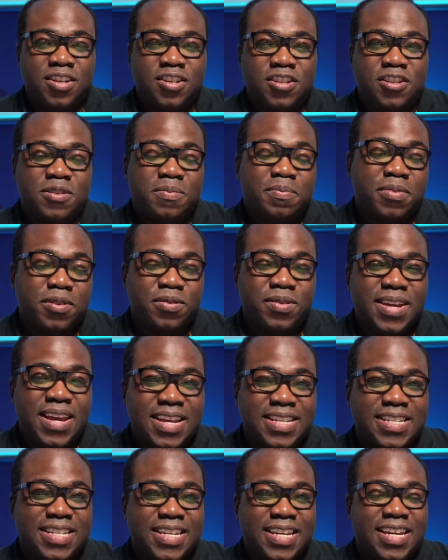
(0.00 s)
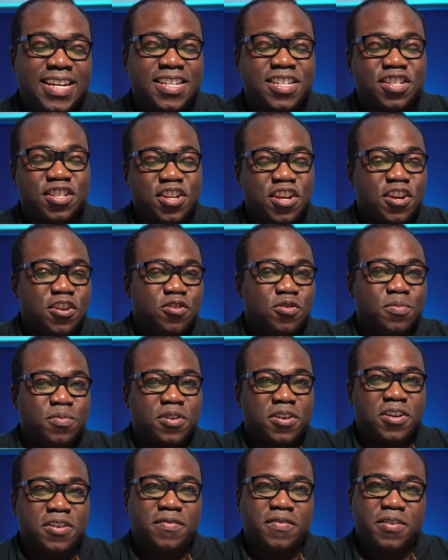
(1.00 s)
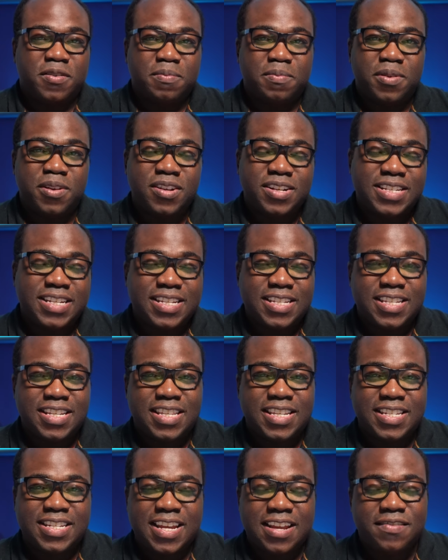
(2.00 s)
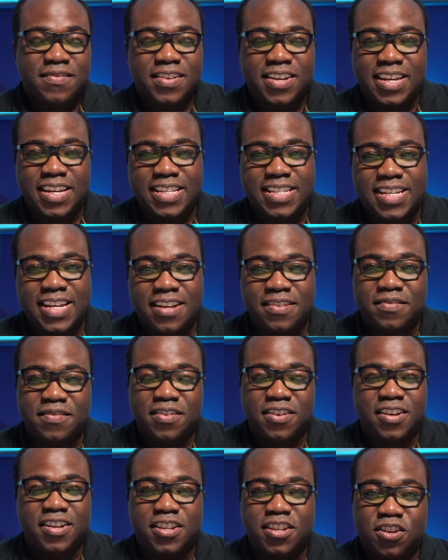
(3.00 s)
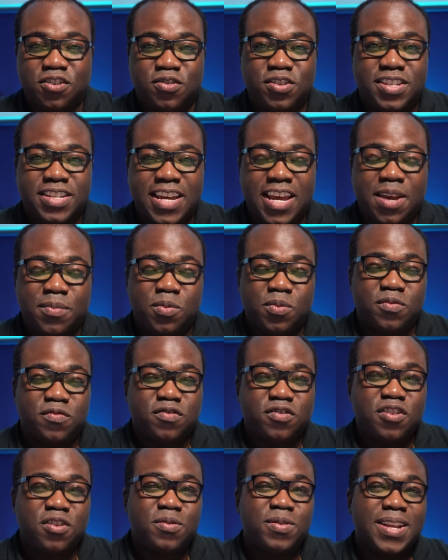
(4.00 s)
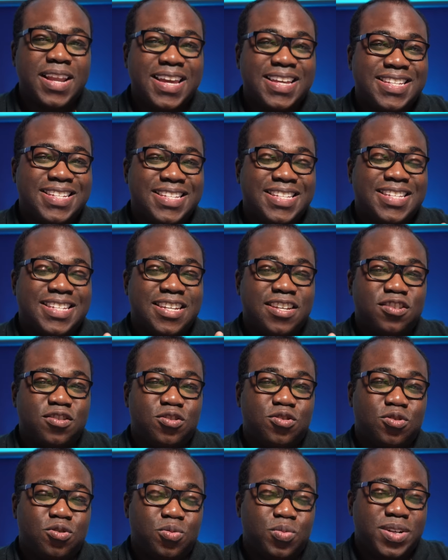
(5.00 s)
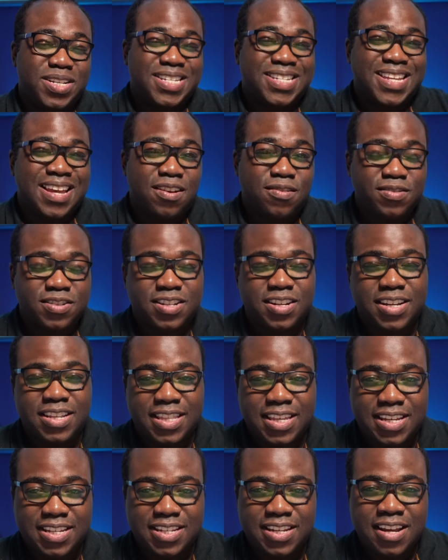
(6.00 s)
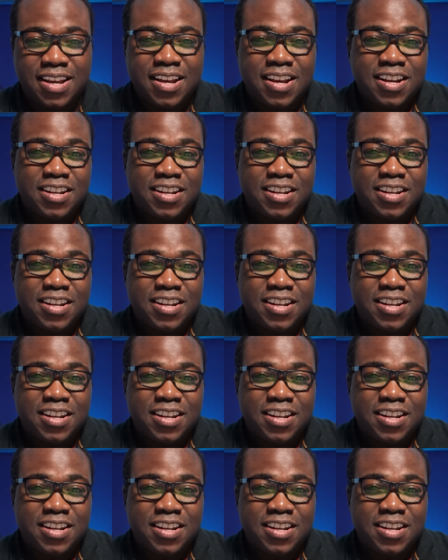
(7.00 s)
to the Blue Yeti external microphone plugged into the Z V E ten via the U X cable with no latency at all, which sounds like this.